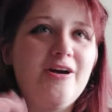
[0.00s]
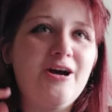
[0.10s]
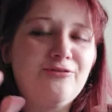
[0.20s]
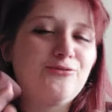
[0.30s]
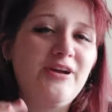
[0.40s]

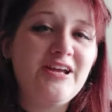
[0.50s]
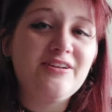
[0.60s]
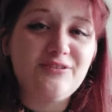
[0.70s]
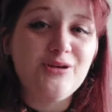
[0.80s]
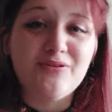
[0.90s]

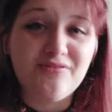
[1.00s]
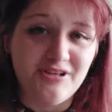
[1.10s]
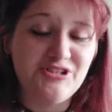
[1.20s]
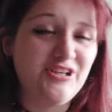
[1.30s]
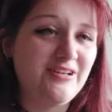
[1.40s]
afraid to even
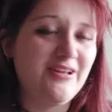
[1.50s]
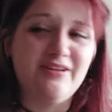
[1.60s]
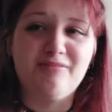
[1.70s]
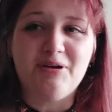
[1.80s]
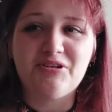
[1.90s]
say shit,
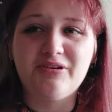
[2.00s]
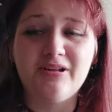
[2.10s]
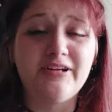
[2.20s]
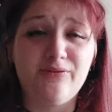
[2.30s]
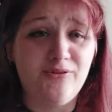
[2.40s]
and especially
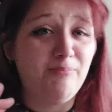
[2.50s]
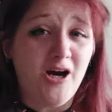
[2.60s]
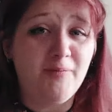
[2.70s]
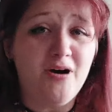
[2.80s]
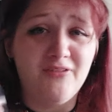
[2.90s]
like if you
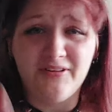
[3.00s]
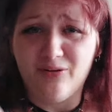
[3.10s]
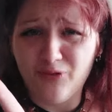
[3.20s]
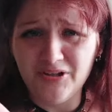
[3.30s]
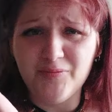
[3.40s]
pop off like
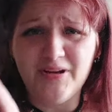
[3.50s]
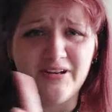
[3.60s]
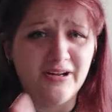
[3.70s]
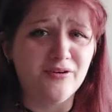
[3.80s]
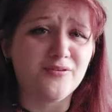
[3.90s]
that one
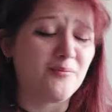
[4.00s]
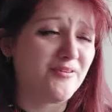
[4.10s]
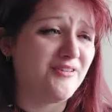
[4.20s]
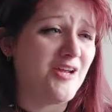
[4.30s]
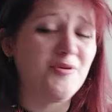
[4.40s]
comedian, I don't remember
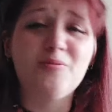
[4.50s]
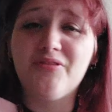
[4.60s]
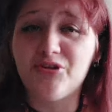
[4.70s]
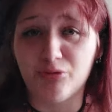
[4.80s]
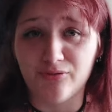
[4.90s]
his name, who
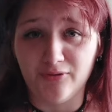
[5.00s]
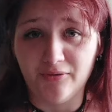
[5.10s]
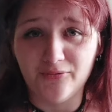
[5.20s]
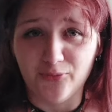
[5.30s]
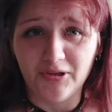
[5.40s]
made the George
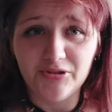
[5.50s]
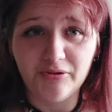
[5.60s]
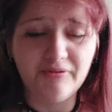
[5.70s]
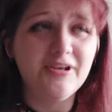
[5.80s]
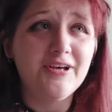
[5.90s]

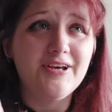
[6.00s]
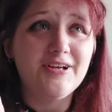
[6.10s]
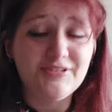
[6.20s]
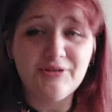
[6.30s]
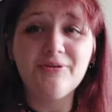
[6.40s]
Floyd
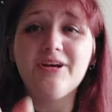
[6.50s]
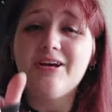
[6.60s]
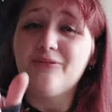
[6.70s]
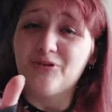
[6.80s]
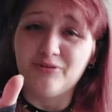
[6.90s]
joke,
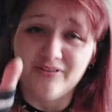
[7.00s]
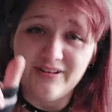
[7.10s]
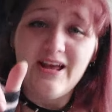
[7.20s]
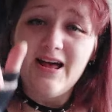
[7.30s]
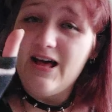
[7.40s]
which
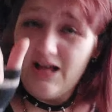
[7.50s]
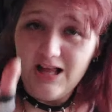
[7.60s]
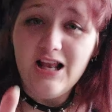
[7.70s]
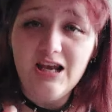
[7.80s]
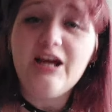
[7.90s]
was
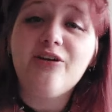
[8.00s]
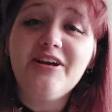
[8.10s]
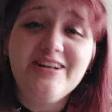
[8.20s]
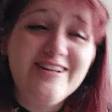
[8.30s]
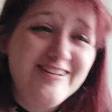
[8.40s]

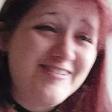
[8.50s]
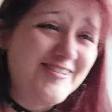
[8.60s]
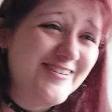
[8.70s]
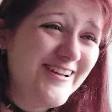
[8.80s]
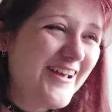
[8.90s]

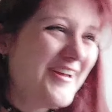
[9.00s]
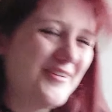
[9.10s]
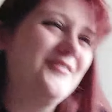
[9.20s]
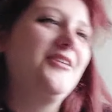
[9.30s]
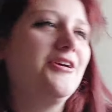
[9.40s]
hilarious.
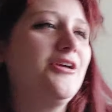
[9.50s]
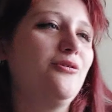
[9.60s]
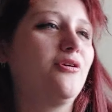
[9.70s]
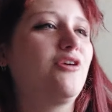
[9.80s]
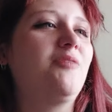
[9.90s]
You
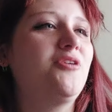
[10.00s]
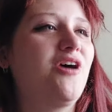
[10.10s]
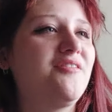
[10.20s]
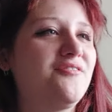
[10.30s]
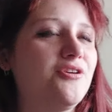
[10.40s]
would have robbed
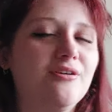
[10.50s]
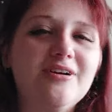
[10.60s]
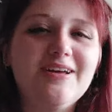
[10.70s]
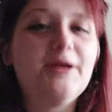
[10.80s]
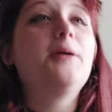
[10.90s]
your asses too.
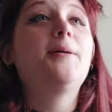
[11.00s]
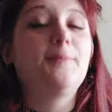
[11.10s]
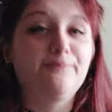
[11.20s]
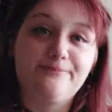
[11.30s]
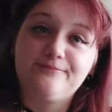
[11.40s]

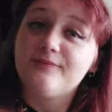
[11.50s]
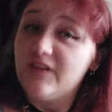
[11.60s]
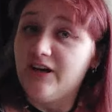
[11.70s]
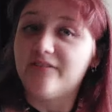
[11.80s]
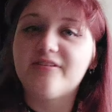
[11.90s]

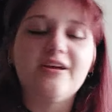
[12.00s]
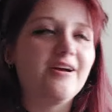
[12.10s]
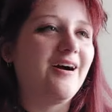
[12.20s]
Yes.